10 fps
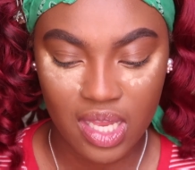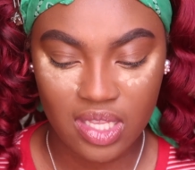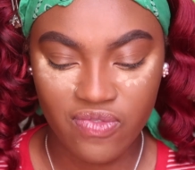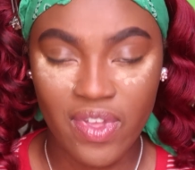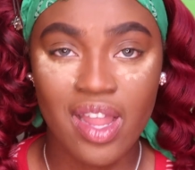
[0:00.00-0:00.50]
and
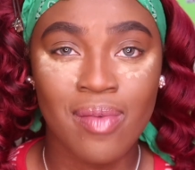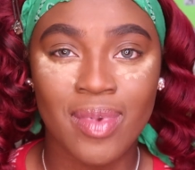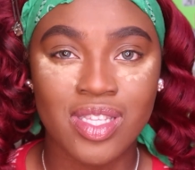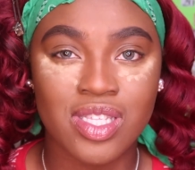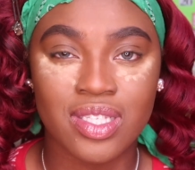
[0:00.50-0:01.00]
it's very
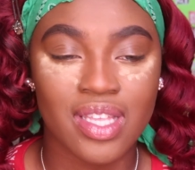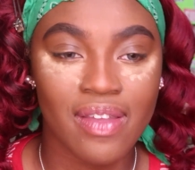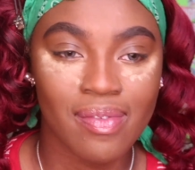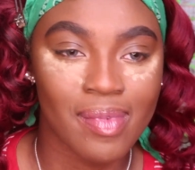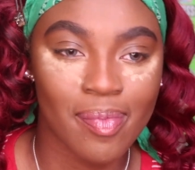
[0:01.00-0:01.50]
much just
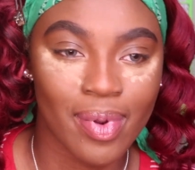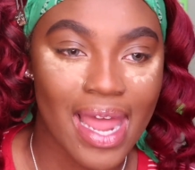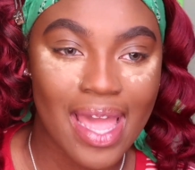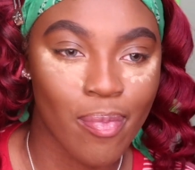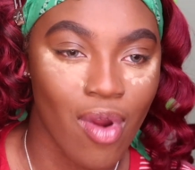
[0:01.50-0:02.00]
giving me
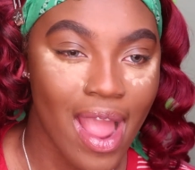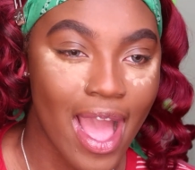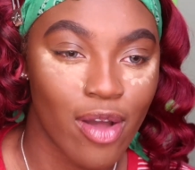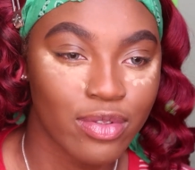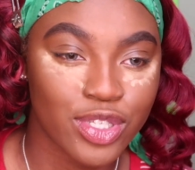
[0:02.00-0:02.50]
black
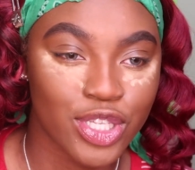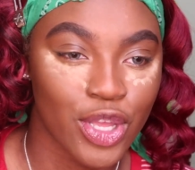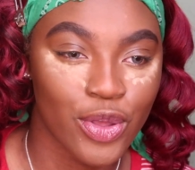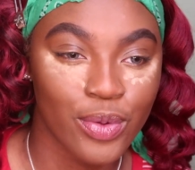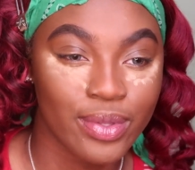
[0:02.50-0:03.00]
brows.
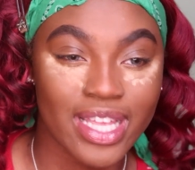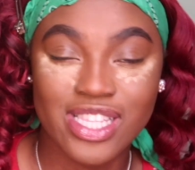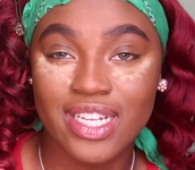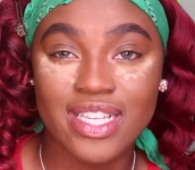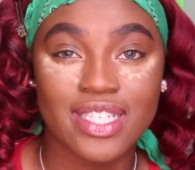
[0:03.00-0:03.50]
So they
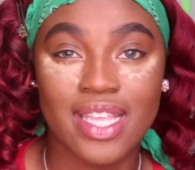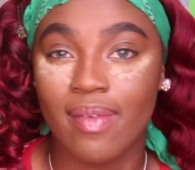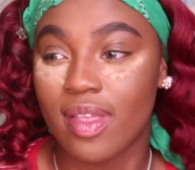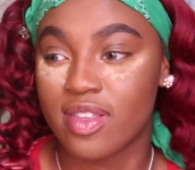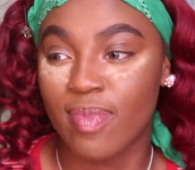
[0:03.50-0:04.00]
should have just
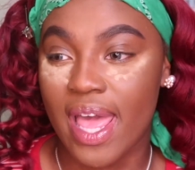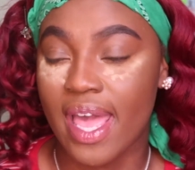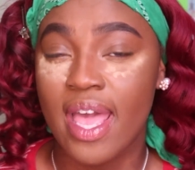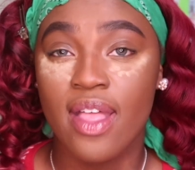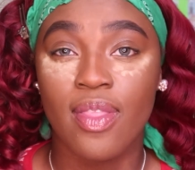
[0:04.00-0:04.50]
kept it as
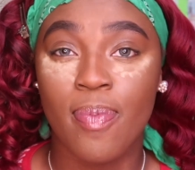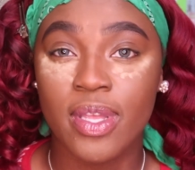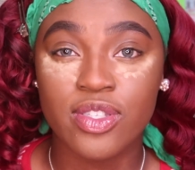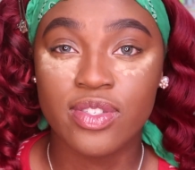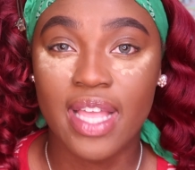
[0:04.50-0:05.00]
black. The
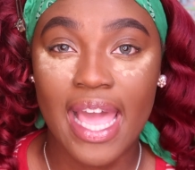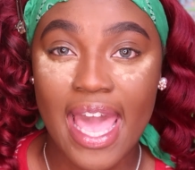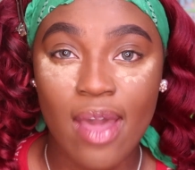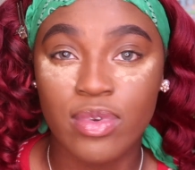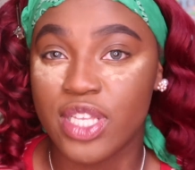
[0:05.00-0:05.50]
pencils they
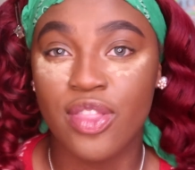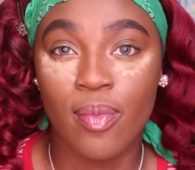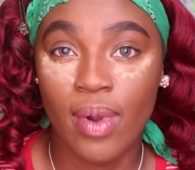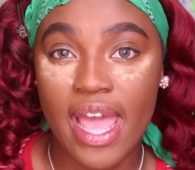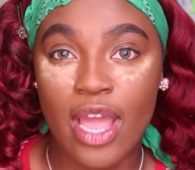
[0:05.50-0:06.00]
had was
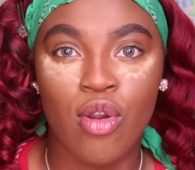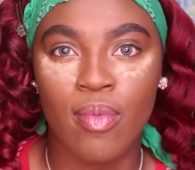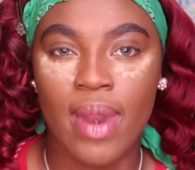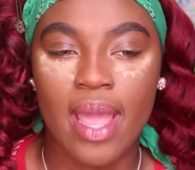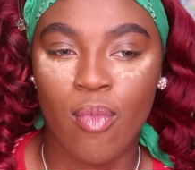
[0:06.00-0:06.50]
either black
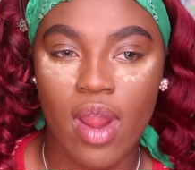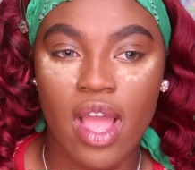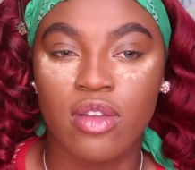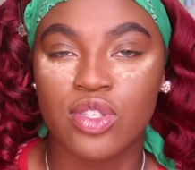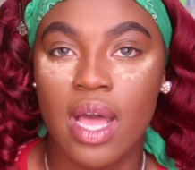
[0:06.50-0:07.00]
or black
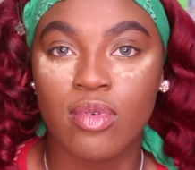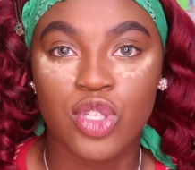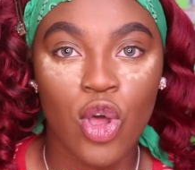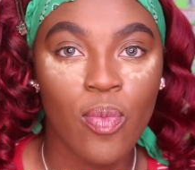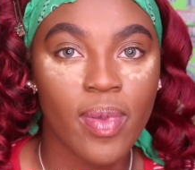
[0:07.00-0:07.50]
brown. So I
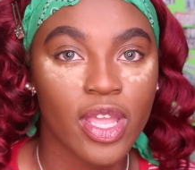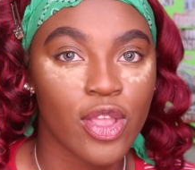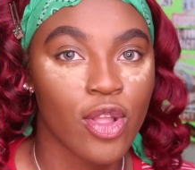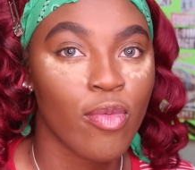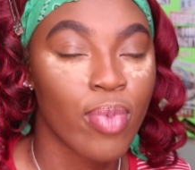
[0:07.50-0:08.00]
was hoping,
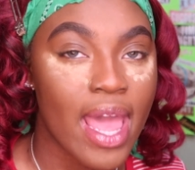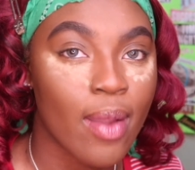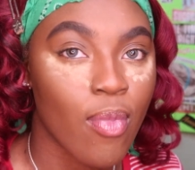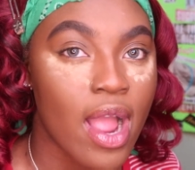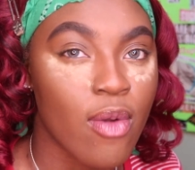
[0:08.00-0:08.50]
you know,
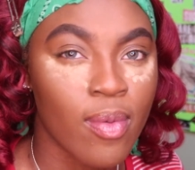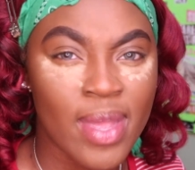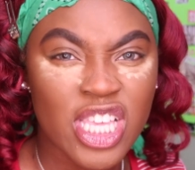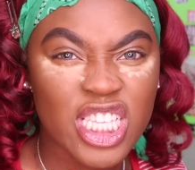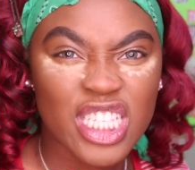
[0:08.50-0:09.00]
black brown would
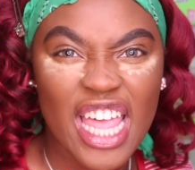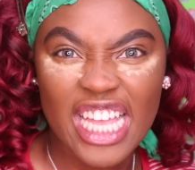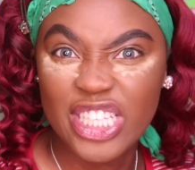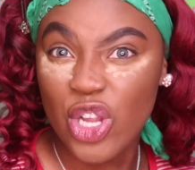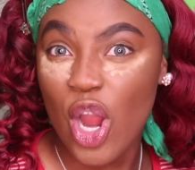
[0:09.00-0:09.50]
mean just
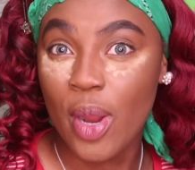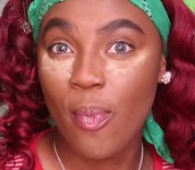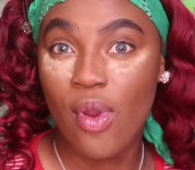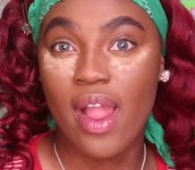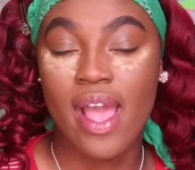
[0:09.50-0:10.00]
like
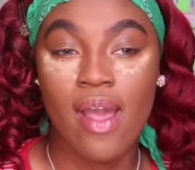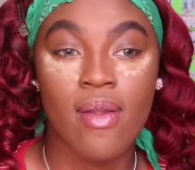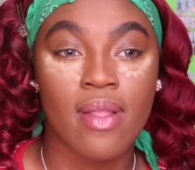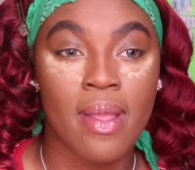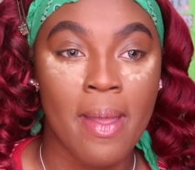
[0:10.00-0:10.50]
dark
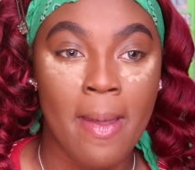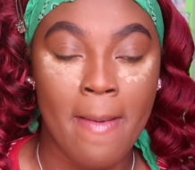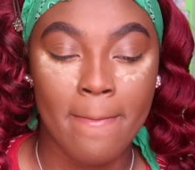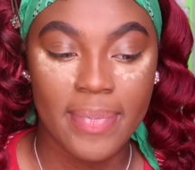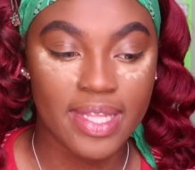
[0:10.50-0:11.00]
brown.
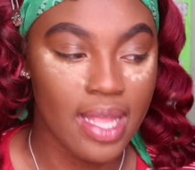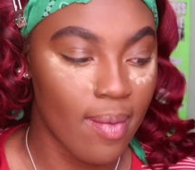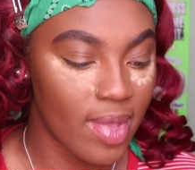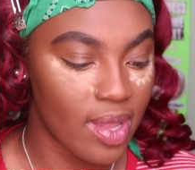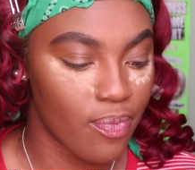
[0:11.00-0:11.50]
But
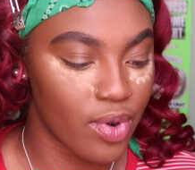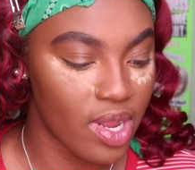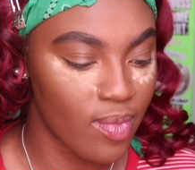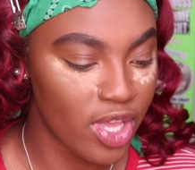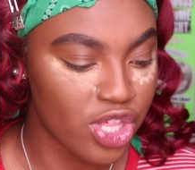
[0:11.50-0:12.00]
I mean,
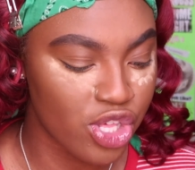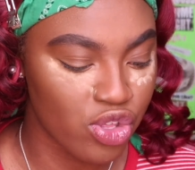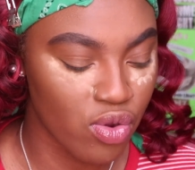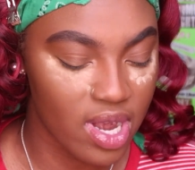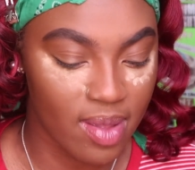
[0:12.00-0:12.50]
pretty much in
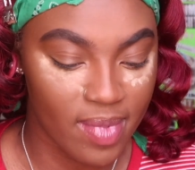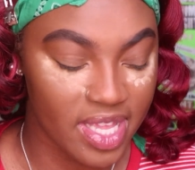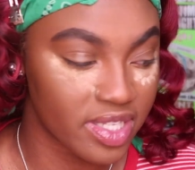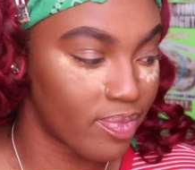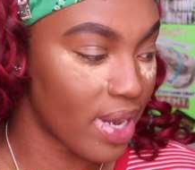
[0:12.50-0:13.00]
short, it
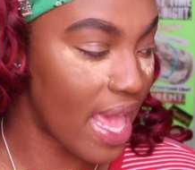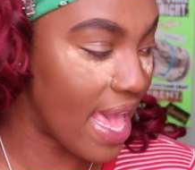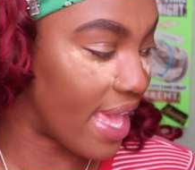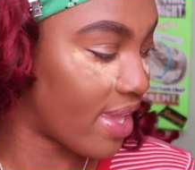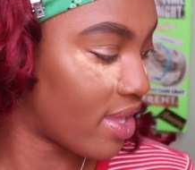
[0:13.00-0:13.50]
means
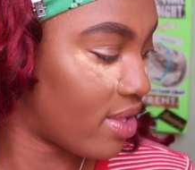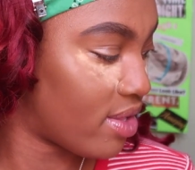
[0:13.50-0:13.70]
black.